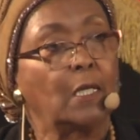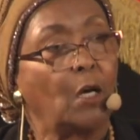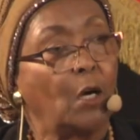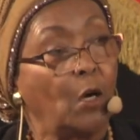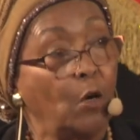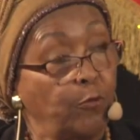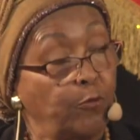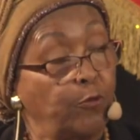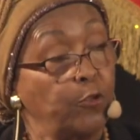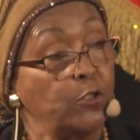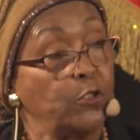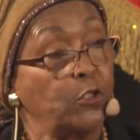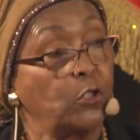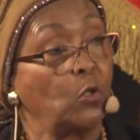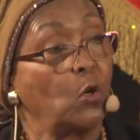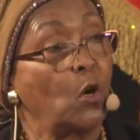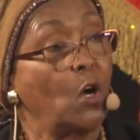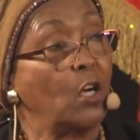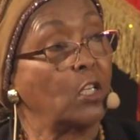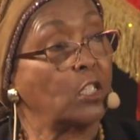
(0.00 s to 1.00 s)
offers
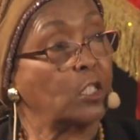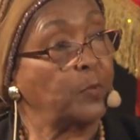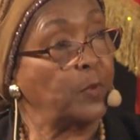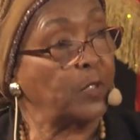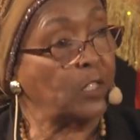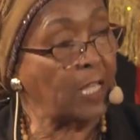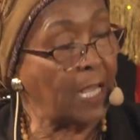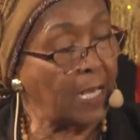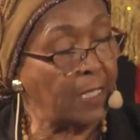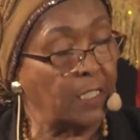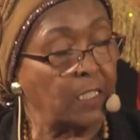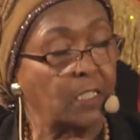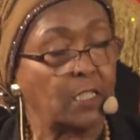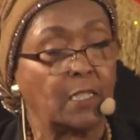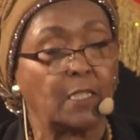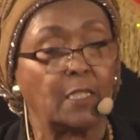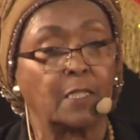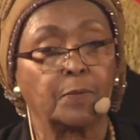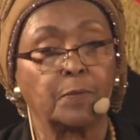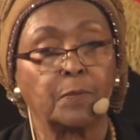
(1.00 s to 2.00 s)
you
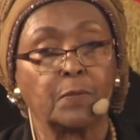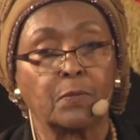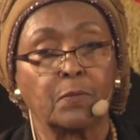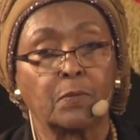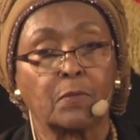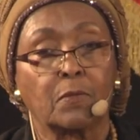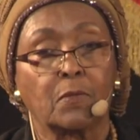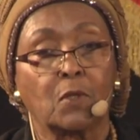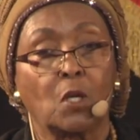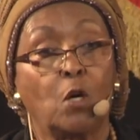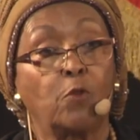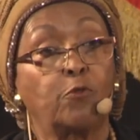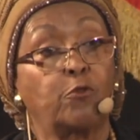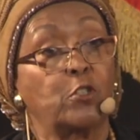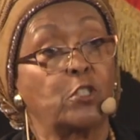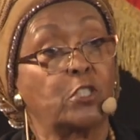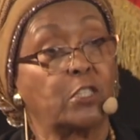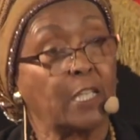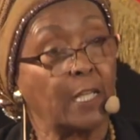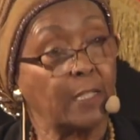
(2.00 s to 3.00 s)
hospitality,
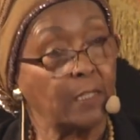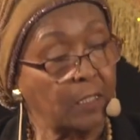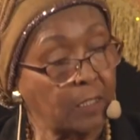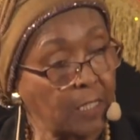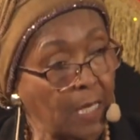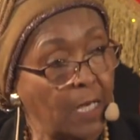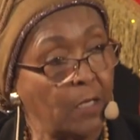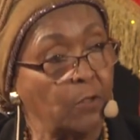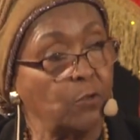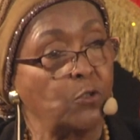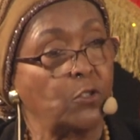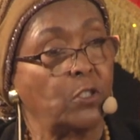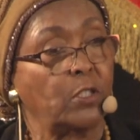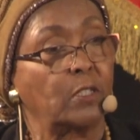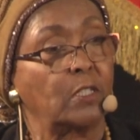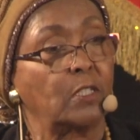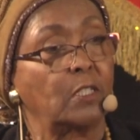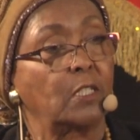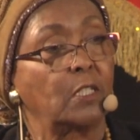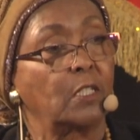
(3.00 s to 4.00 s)
offers
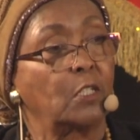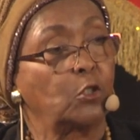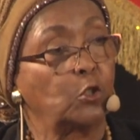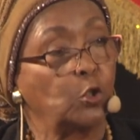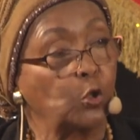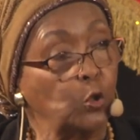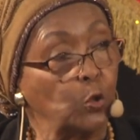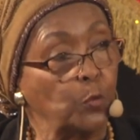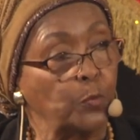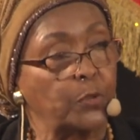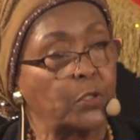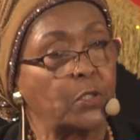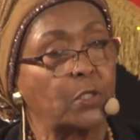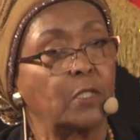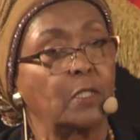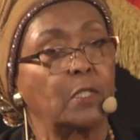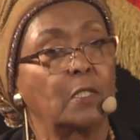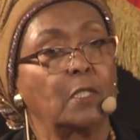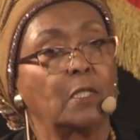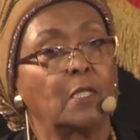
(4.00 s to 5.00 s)
10,000 troops
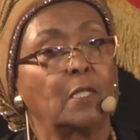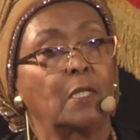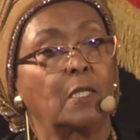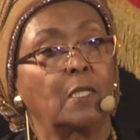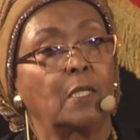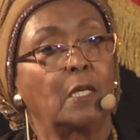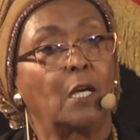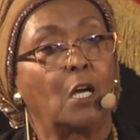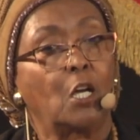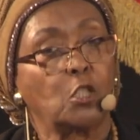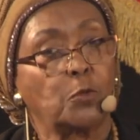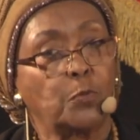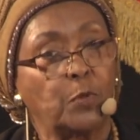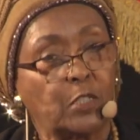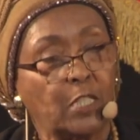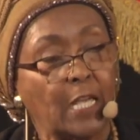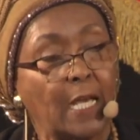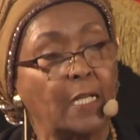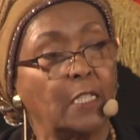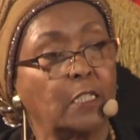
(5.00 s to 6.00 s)

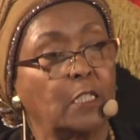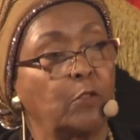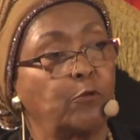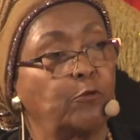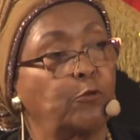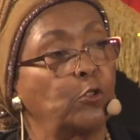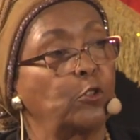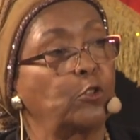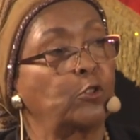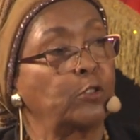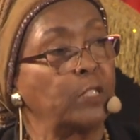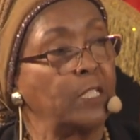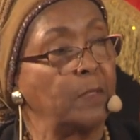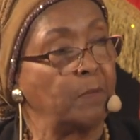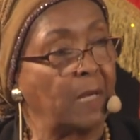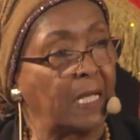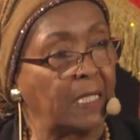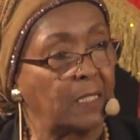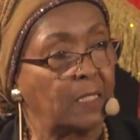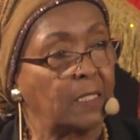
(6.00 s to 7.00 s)
hospitality for three
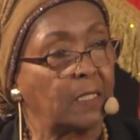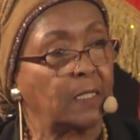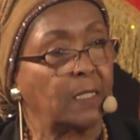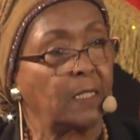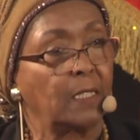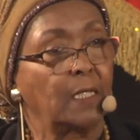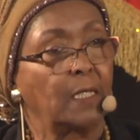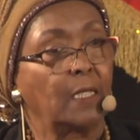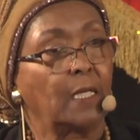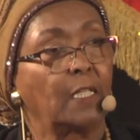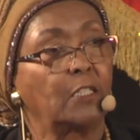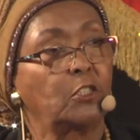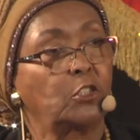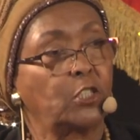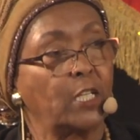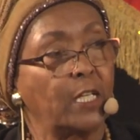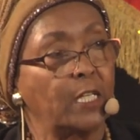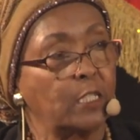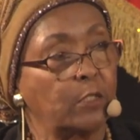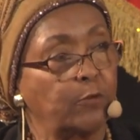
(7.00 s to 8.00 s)
months, and
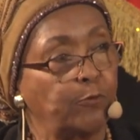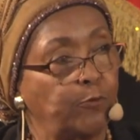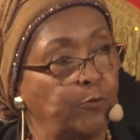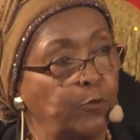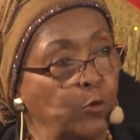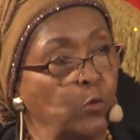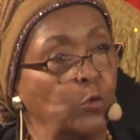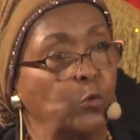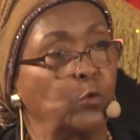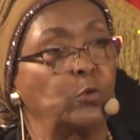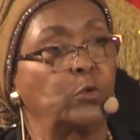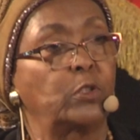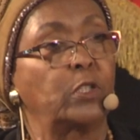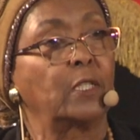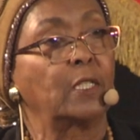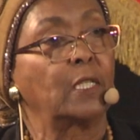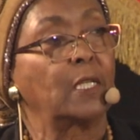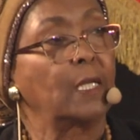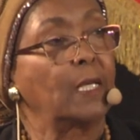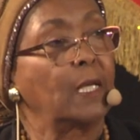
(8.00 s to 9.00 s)
shares food
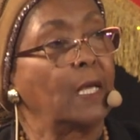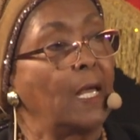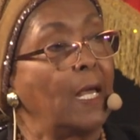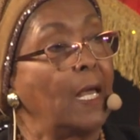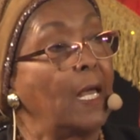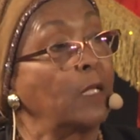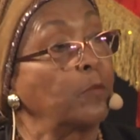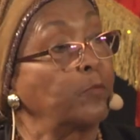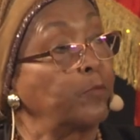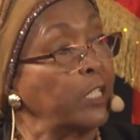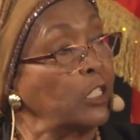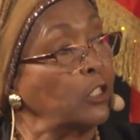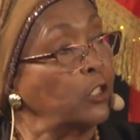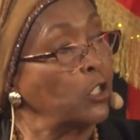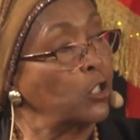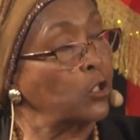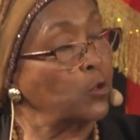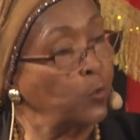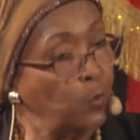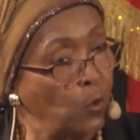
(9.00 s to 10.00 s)
and
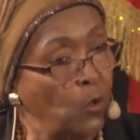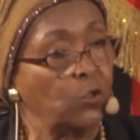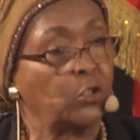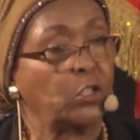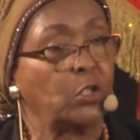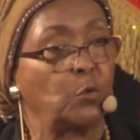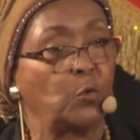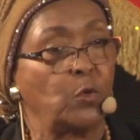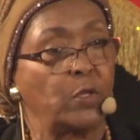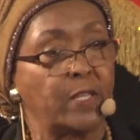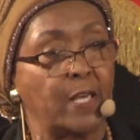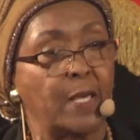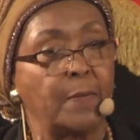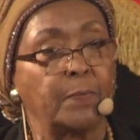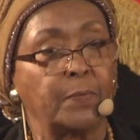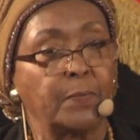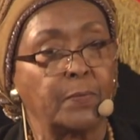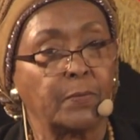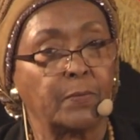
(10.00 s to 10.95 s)
precious water with them.